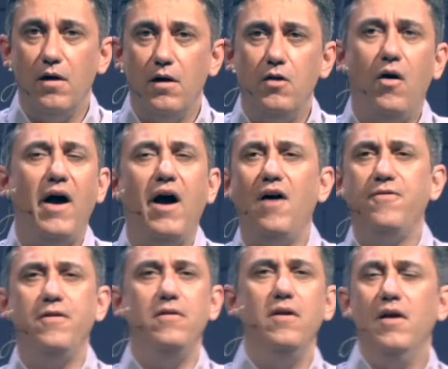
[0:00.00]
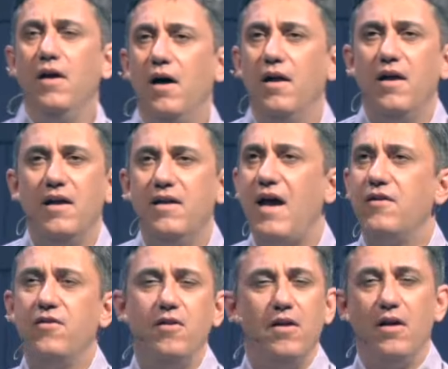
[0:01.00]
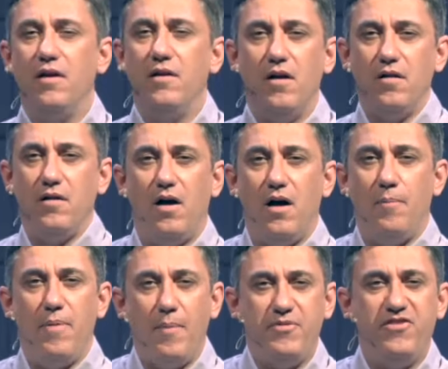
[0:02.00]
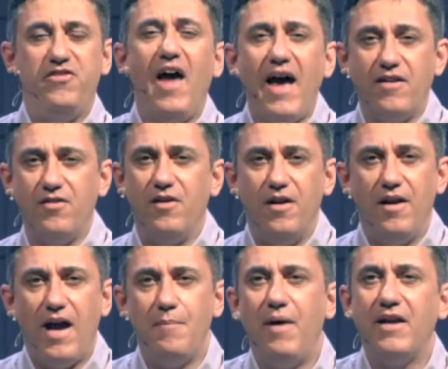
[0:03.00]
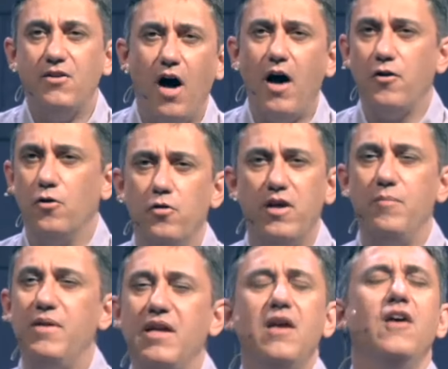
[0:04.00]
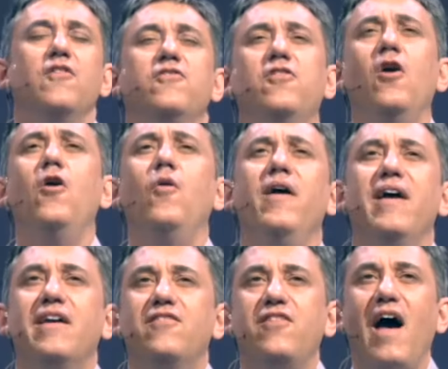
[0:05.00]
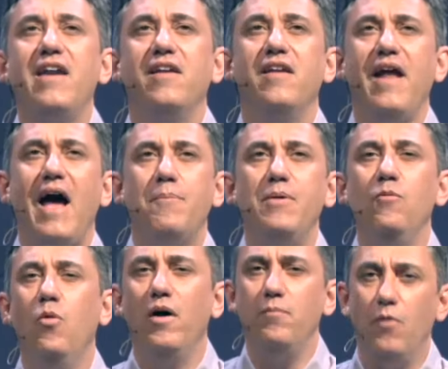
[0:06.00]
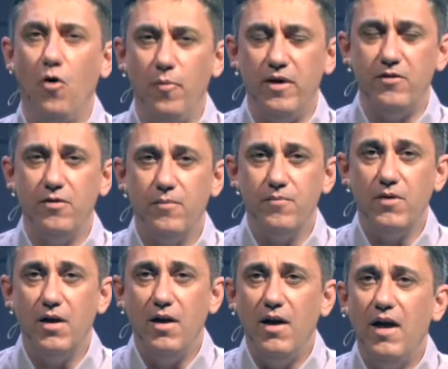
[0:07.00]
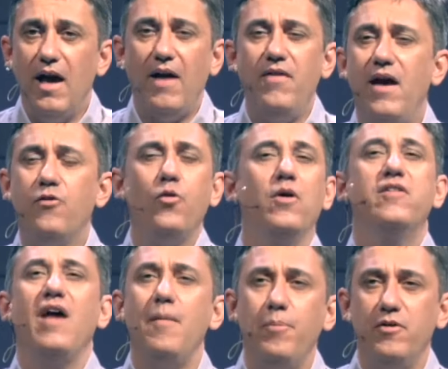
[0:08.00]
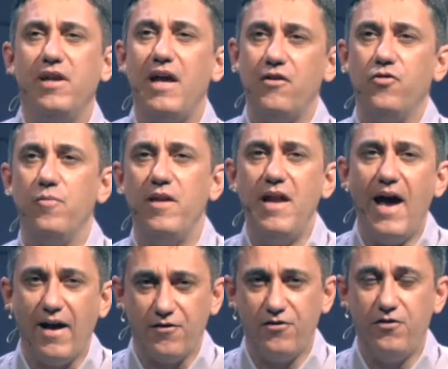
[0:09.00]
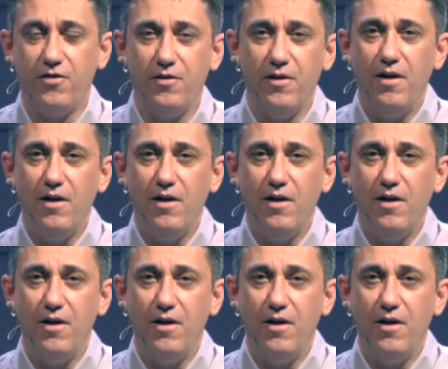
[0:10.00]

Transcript: You know, I often uh, get uh, upset at my daughter who can be so excited and happy one moment and then throw a temper tantrum the next.